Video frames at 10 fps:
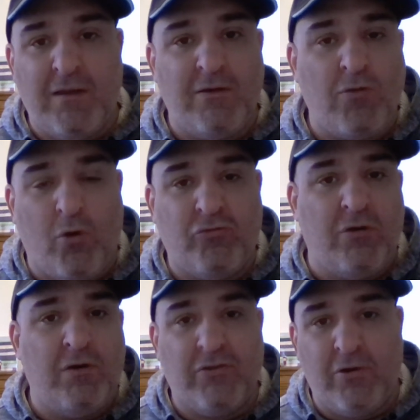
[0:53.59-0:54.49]
You know the whole
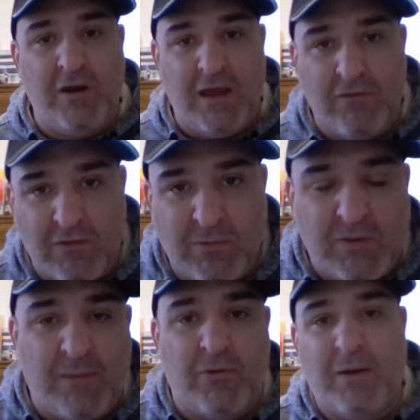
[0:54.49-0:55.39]
song. 30 days of
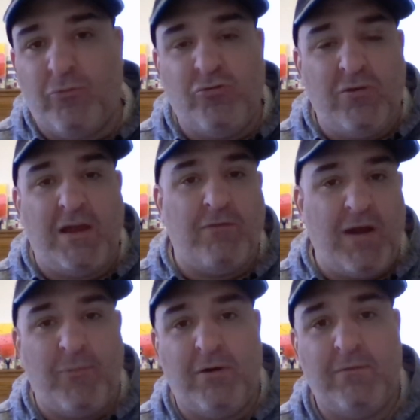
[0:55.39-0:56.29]
September, April, June, and
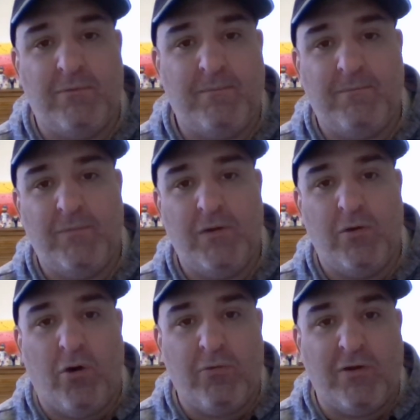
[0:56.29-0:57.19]
November.
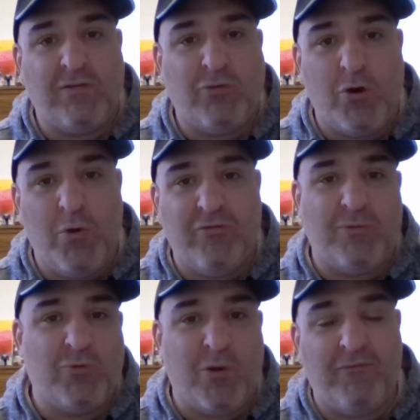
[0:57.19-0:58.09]
All the rest of 31
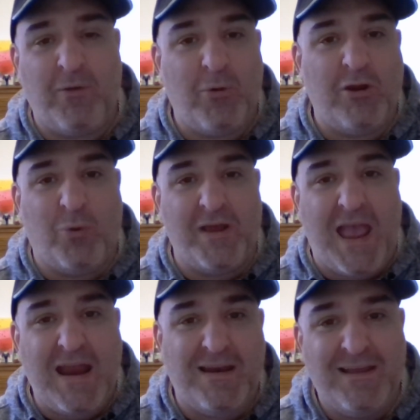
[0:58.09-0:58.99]
February
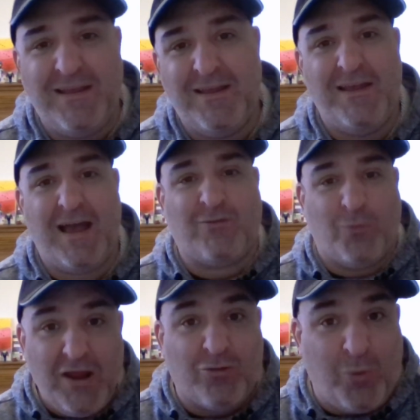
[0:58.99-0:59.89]
28. That's
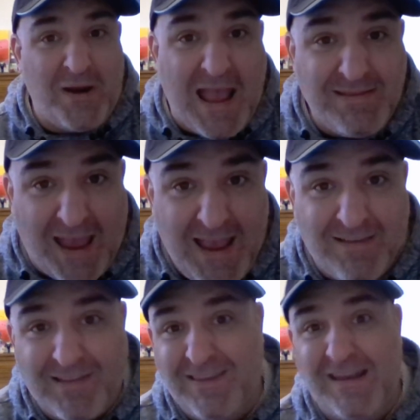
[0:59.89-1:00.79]
real. 28 days.
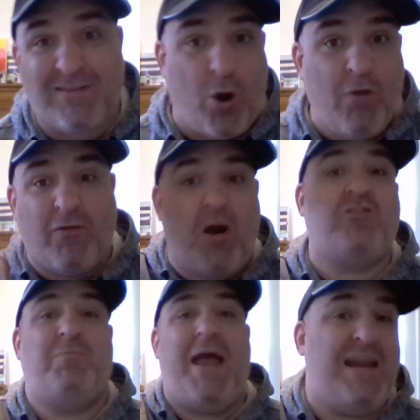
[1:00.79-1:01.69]
That's it. It's over.
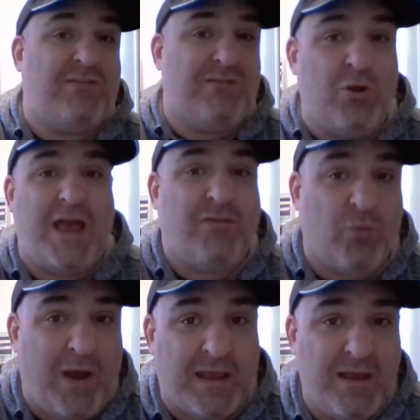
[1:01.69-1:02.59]
March Madness. 2 days
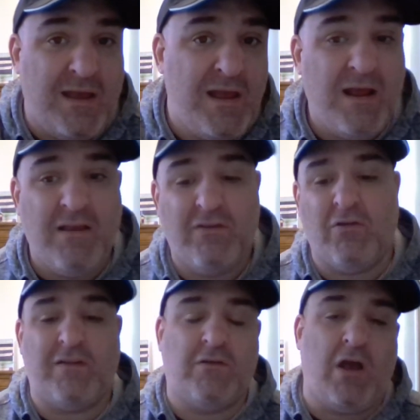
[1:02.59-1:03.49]
away. So
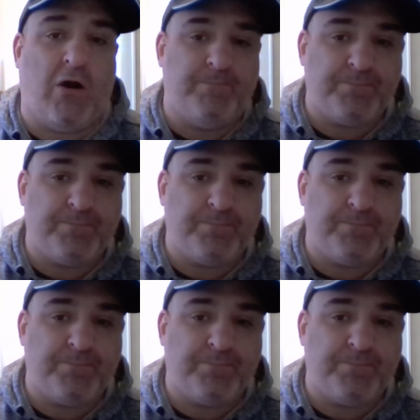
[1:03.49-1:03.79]
let's go.